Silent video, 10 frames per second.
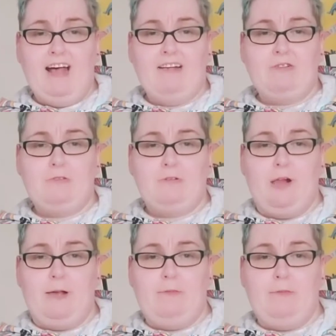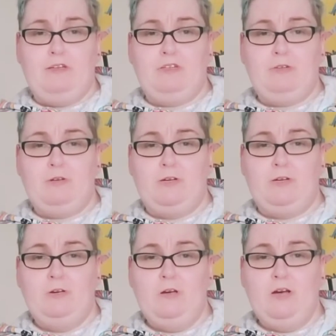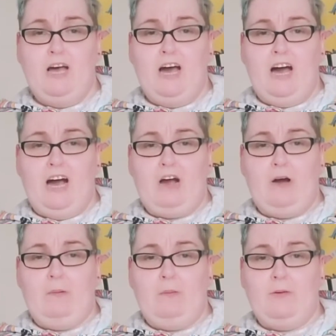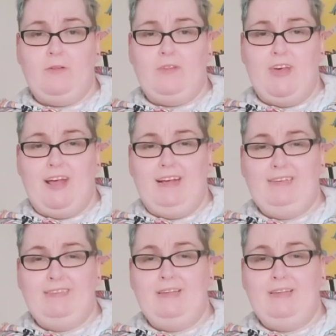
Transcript: So let me show you a couple of the things